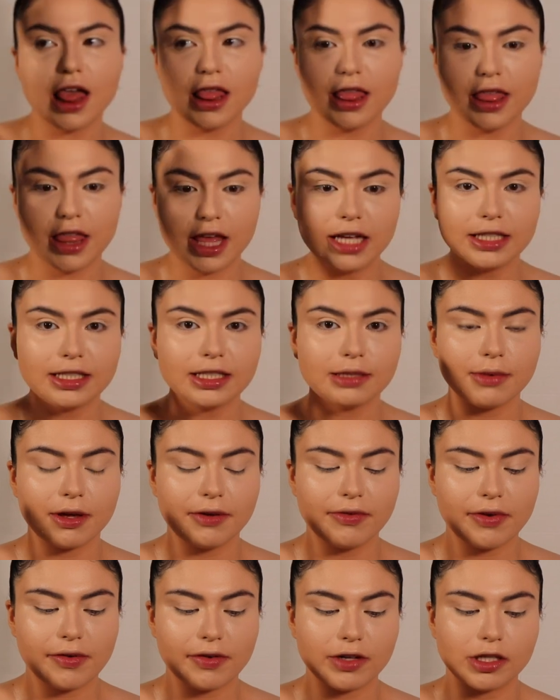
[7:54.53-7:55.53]
This is my
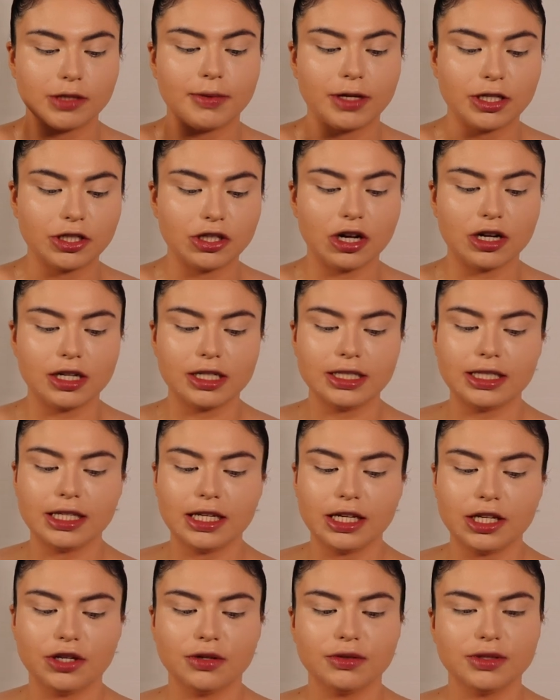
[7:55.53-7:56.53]
favorite sponge.
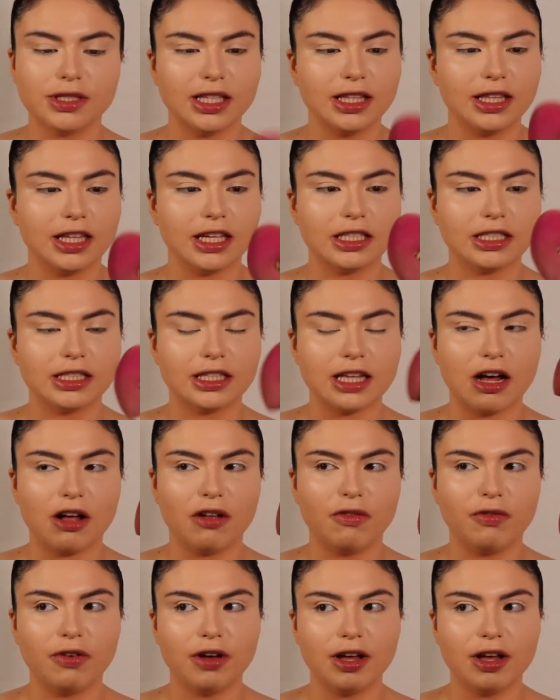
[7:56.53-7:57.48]
Honestly, using this e.l.f.